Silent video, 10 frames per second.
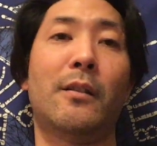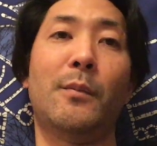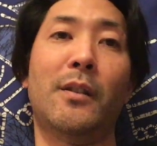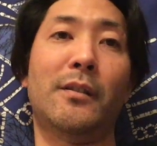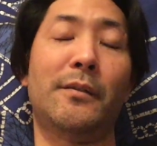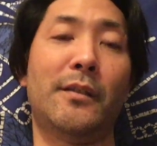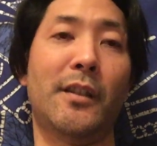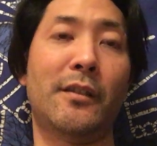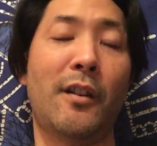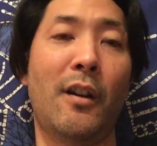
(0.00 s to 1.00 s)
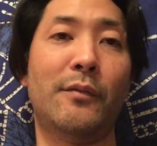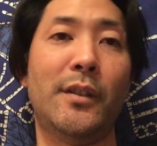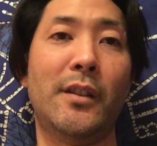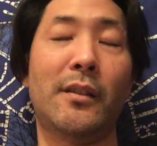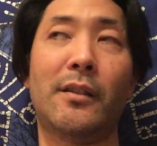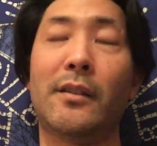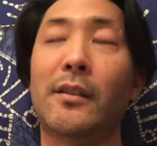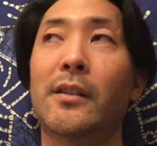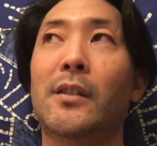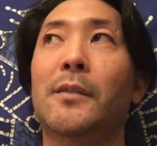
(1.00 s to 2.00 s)
come on, that's an obvious.
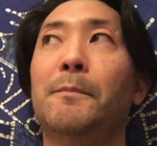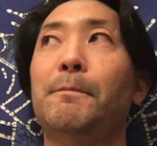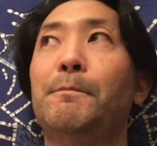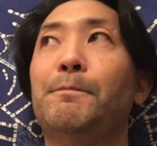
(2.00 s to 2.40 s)
Um,